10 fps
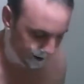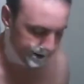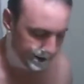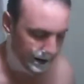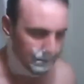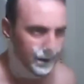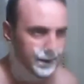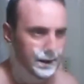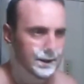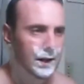It's
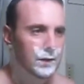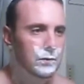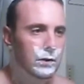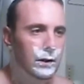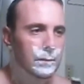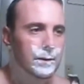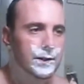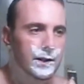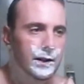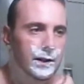minty. It's got
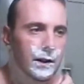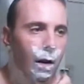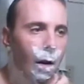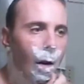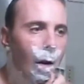eucalyptus in it.